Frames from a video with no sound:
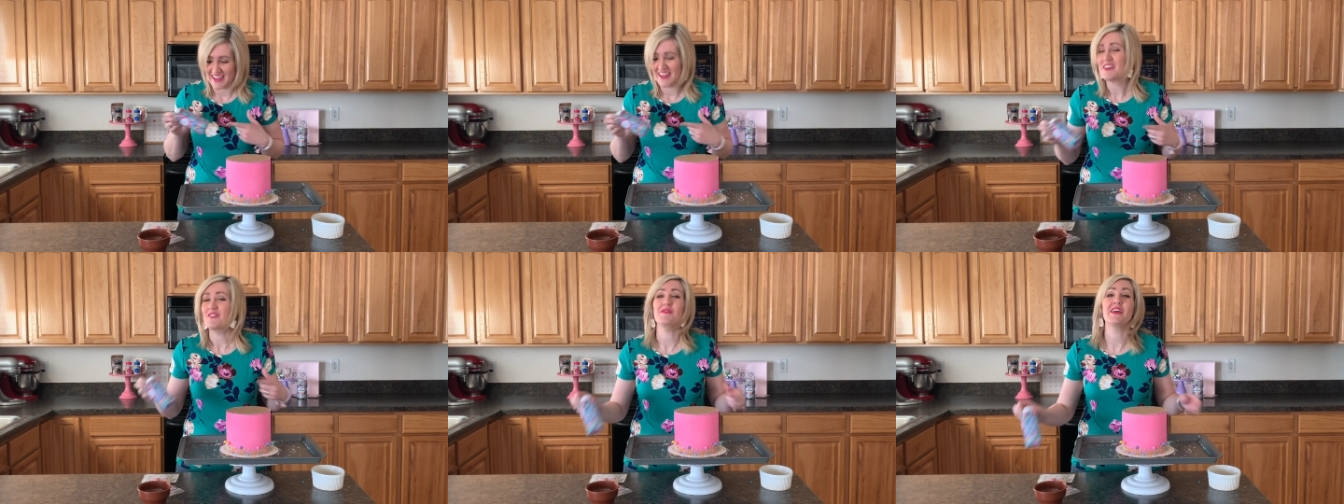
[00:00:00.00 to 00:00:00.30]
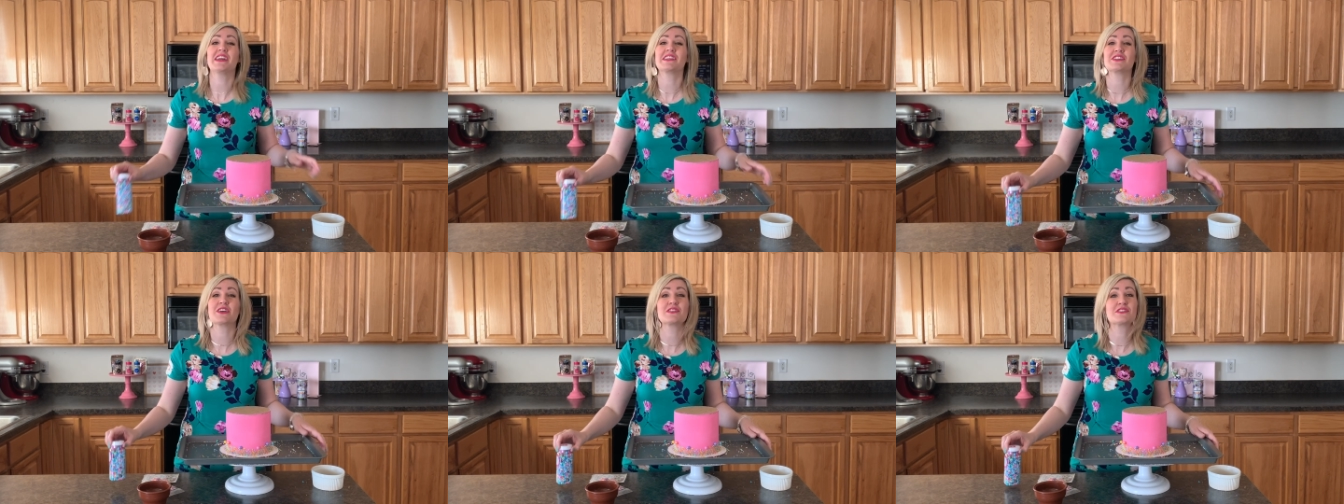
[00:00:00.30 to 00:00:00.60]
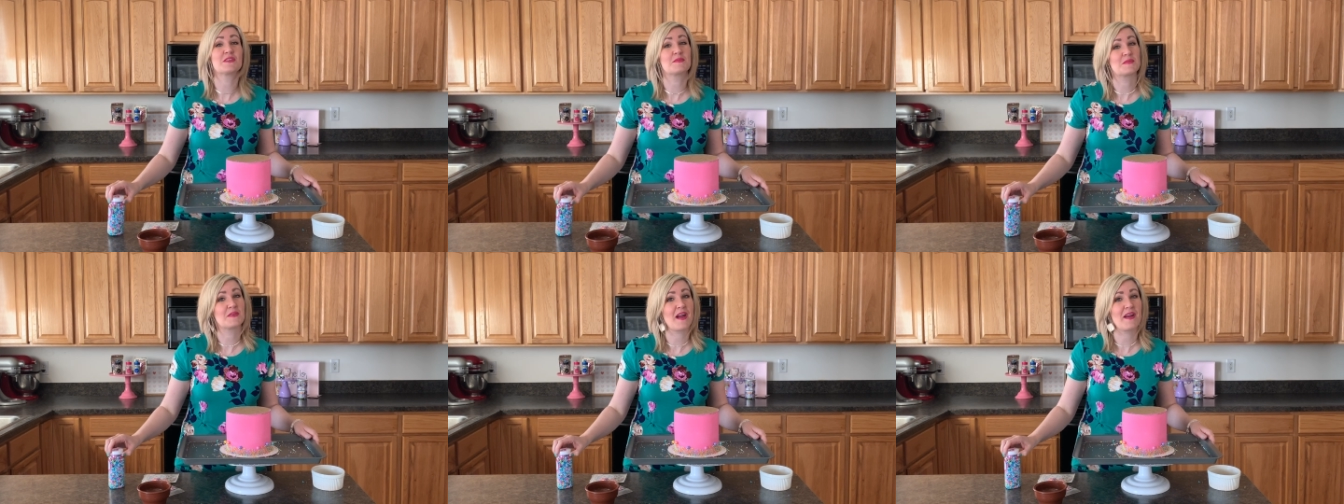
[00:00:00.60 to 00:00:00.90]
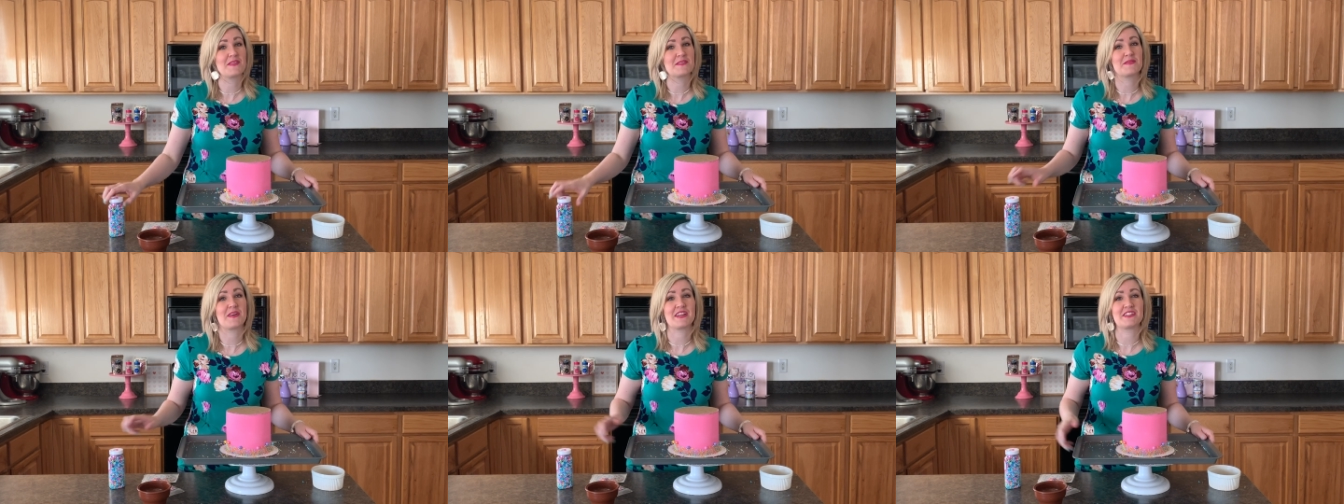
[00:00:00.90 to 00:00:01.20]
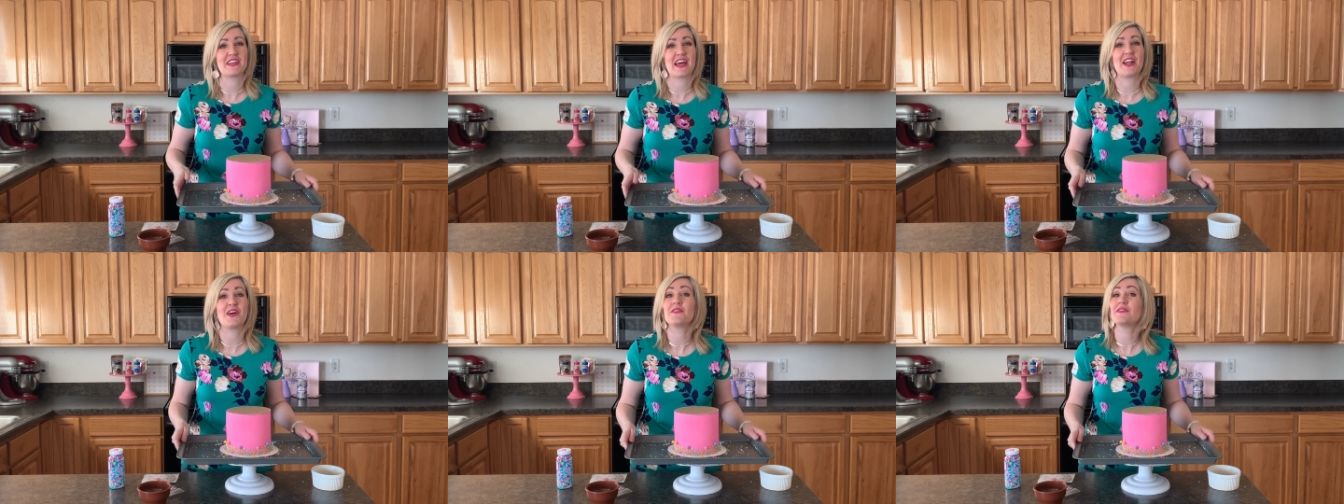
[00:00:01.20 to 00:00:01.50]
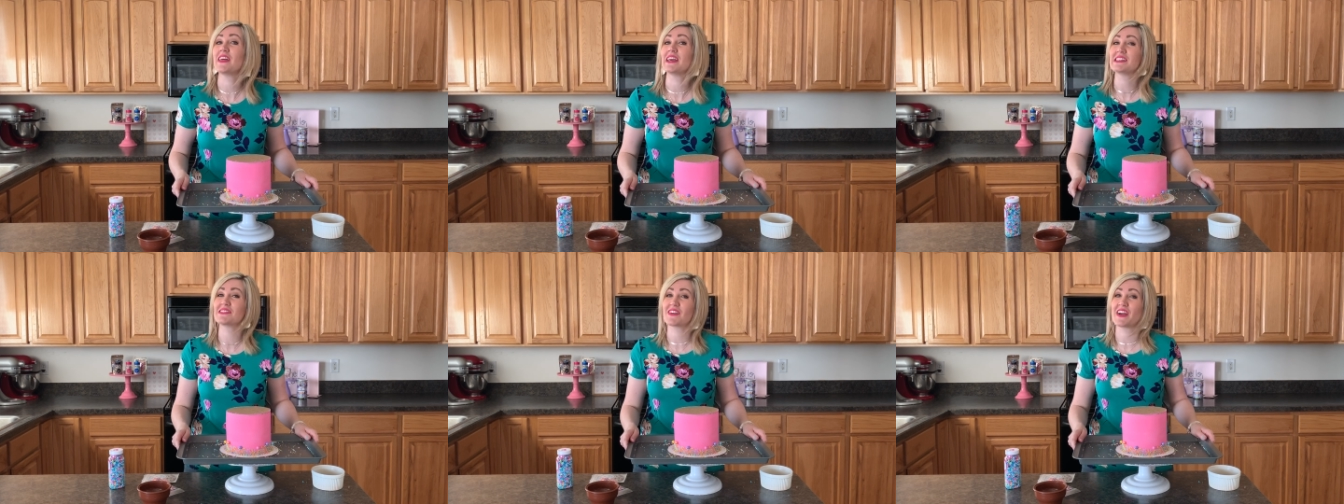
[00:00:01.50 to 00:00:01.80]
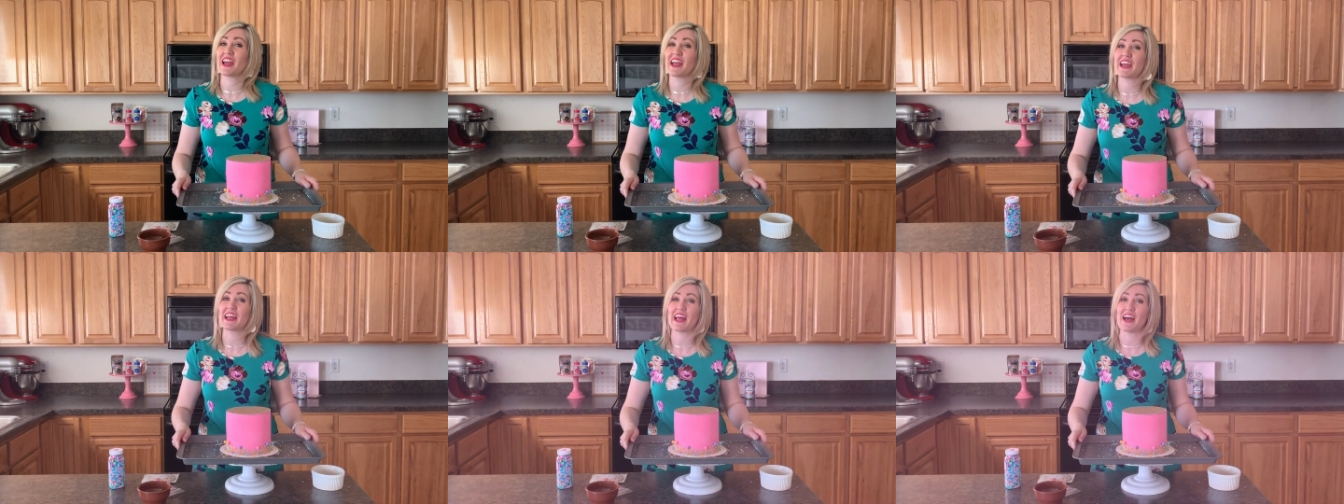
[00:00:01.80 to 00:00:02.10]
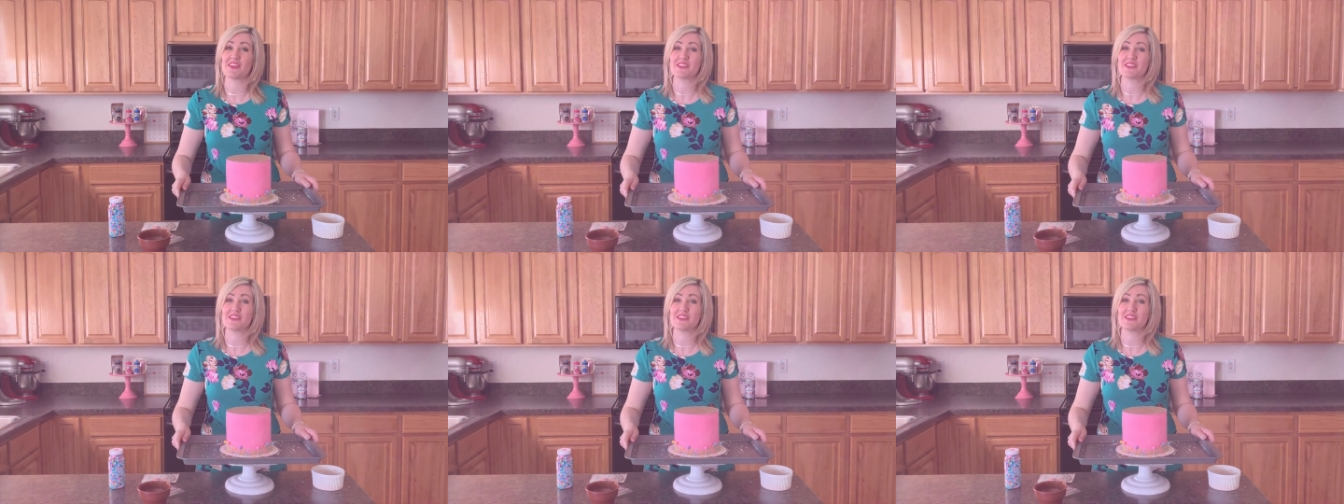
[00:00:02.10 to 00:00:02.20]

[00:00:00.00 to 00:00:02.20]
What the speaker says: Make sure and subscribe to my channel. Thanks for hanging out